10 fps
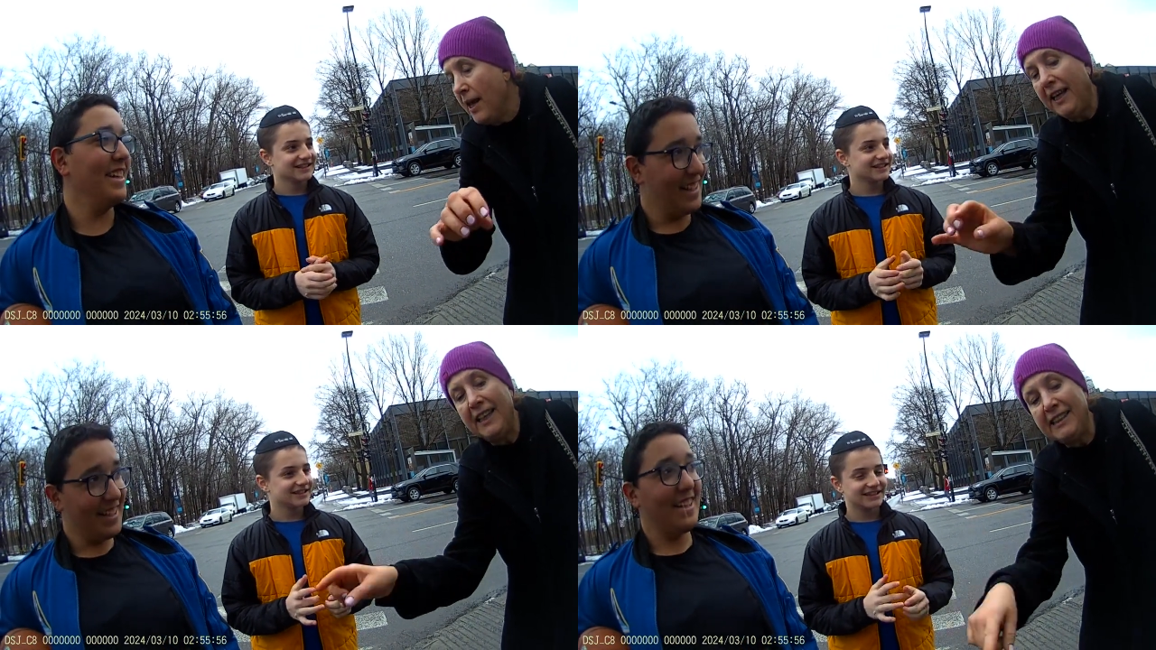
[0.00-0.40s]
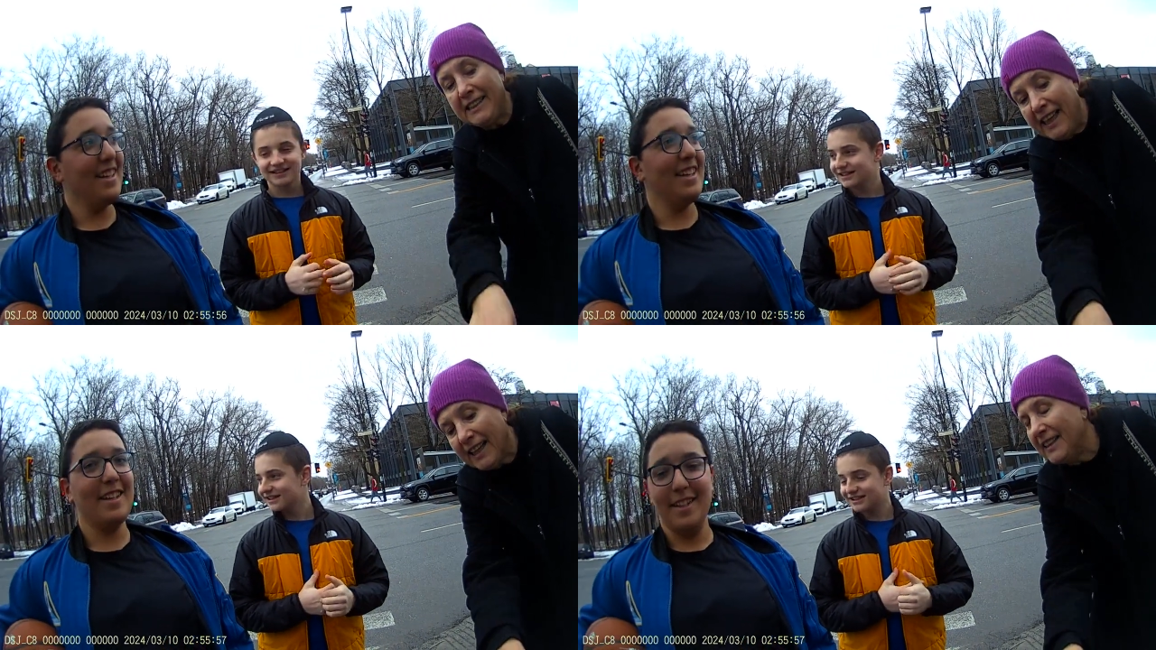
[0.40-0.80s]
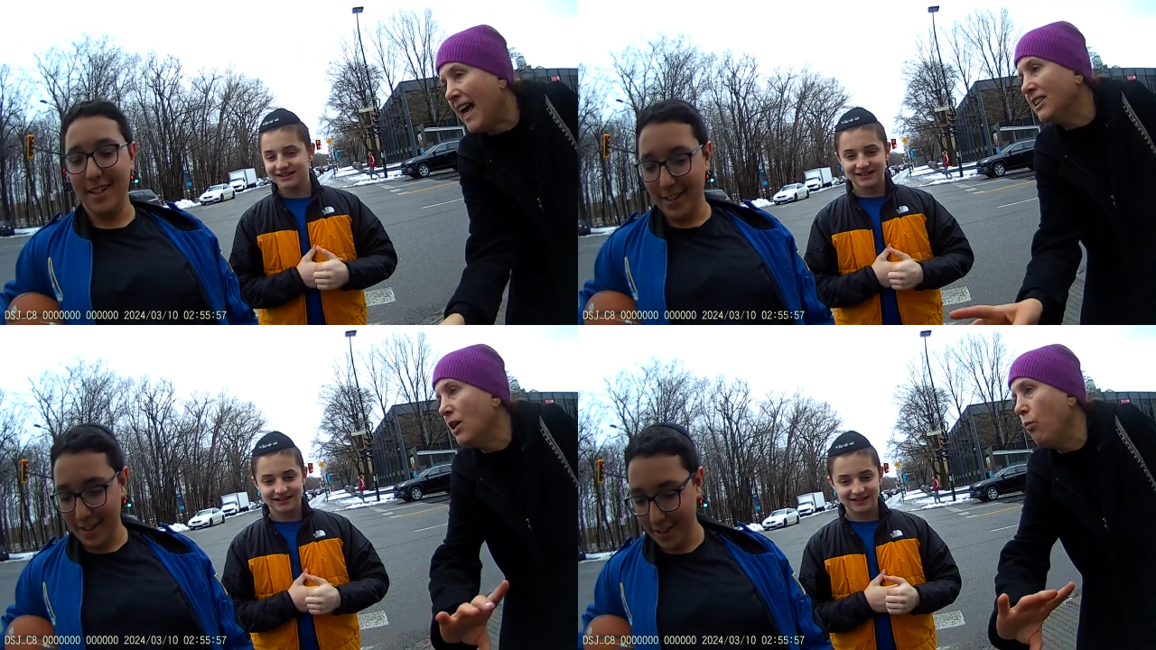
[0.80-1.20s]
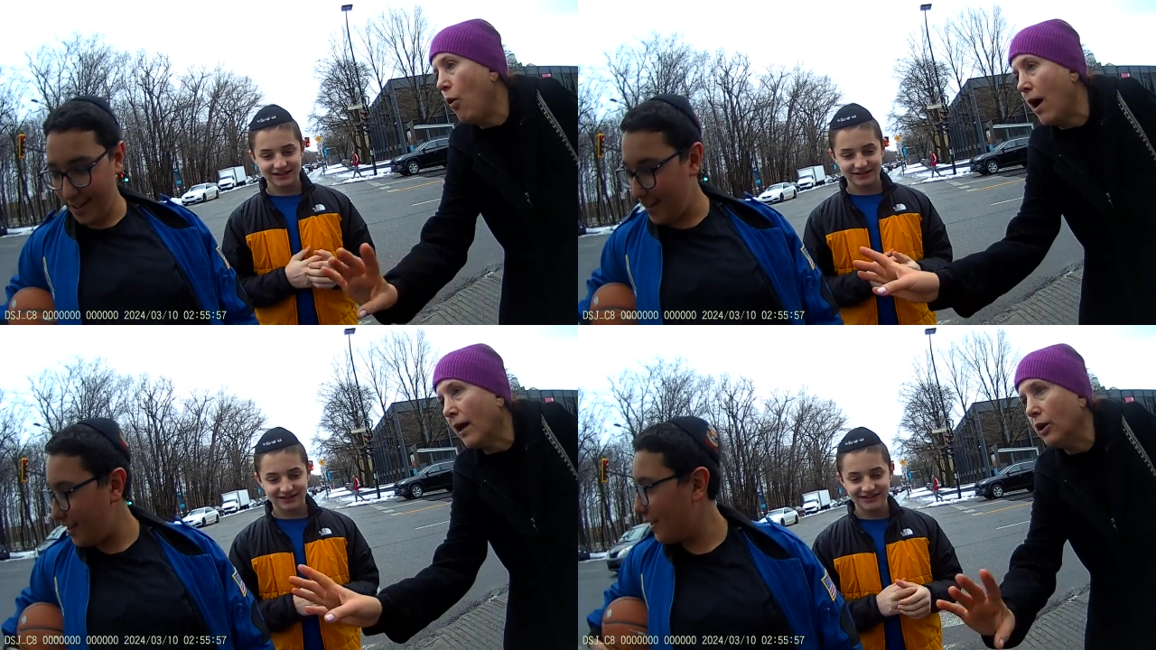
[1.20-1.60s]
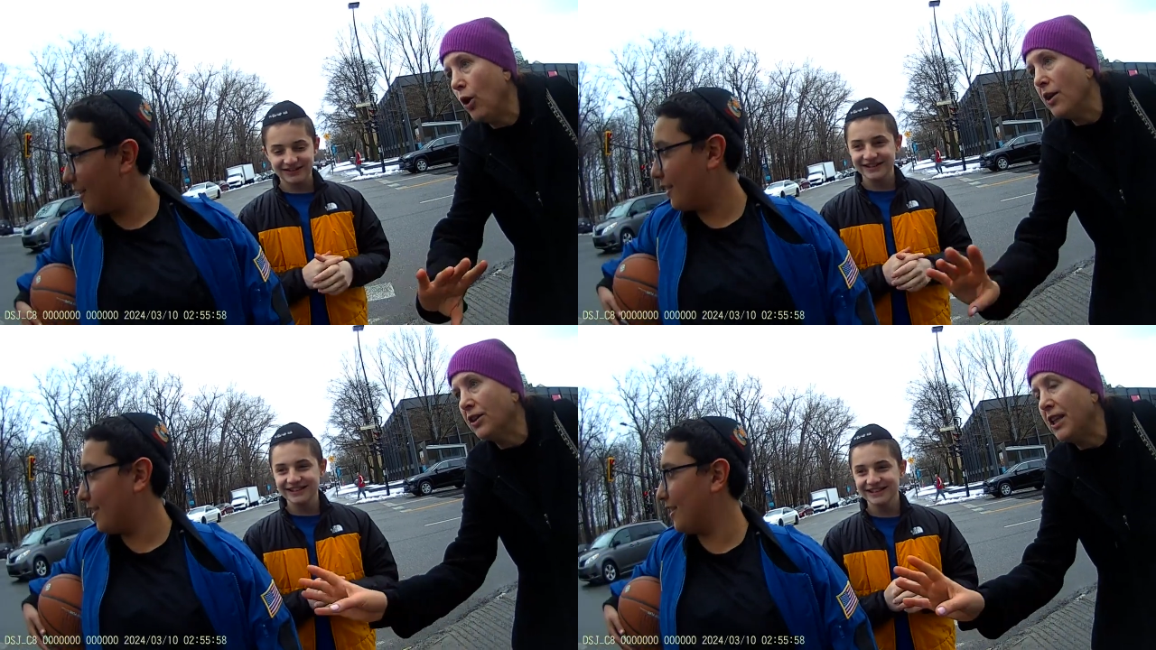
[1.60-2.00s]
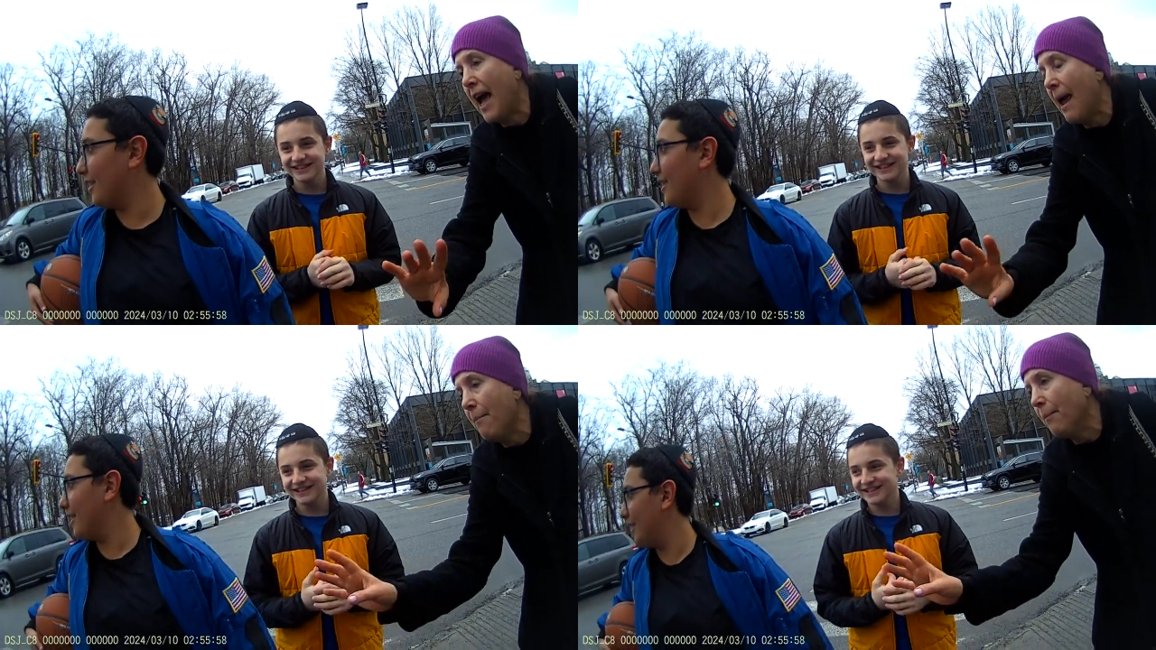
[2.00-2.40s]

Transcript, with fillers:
Speaker 1: His dick no. doesn't work long time. I,